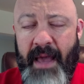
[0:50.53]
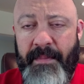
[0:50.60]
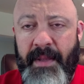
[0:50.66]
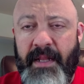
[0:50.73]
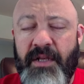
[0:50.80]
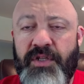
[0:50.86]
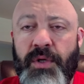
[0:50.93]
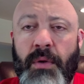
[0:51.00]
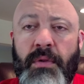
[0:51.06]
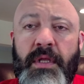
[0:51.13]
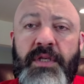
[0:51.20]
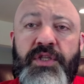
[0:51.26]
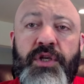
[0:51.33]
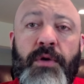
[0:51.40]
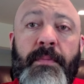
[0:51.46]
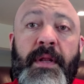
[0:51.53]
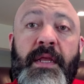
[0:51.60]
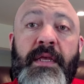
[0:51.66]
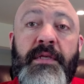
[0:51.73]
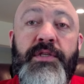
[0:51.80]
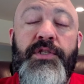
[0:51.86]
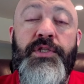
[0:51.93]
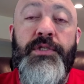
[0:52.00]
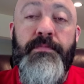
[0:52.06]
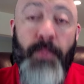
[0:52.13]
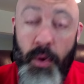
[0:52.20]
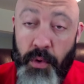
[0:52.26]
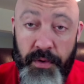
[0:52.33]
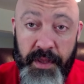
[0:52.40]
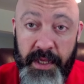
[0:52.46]
I mean, there's only so many
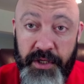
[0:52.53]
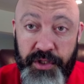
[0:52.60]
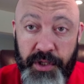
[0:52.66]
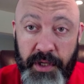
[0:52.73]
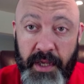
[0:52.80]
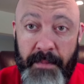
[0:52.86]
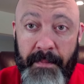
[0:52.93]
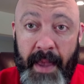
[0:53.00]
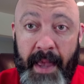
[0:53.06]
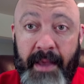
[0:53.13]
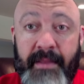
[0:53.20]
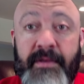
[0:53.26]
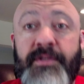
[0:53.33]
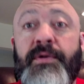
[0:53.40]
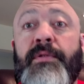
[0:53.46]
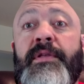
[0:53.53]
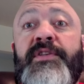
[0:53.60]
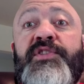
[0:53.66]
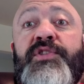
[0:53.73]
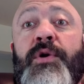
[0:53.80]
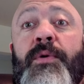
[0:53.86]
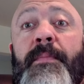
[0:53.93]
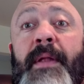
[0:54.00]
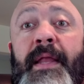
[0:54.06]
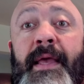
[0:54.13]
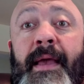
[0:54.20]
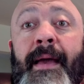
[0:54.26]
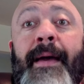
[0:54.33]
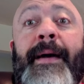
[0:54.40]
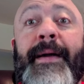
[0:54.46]
smoothies you can make, there's only so
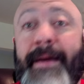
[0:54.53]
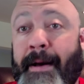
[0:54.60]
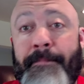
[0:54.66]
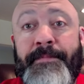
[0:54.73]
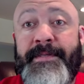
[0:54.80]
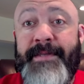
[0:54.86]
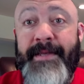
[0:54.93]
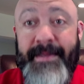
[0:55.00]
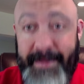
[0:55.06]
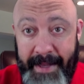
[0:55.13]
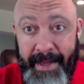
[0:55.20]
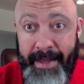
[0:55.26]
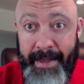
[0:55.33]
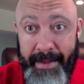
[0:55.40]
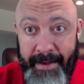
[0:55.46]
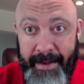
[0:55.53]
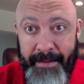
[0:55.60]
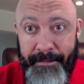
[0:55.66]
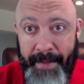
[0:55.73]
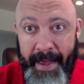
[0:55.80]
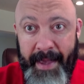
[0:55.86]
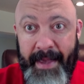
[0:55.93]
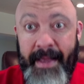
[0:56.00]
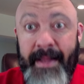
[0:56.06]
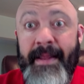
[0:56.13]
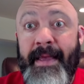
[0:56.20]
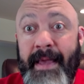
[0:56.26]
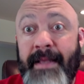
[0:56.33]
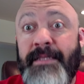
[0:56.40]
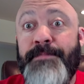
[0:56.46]
many cups of tea you can make, and
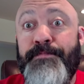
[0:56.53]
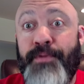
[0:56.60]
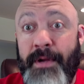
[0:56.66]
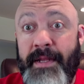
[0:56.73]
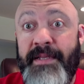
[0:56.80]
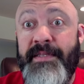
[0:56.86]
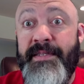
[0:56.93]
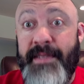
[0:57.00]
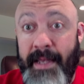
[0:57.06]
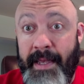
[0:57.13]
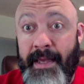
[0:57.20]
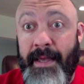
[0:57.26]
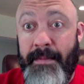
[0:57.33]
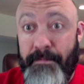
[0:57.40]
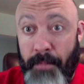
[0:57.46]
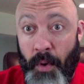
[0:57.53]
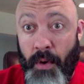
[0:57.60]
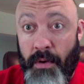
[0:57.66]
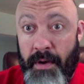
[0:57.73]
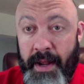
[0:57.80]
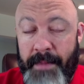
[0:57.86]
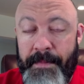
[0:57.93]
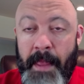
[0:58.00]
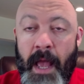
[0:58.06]
it gets pretty stinking boring.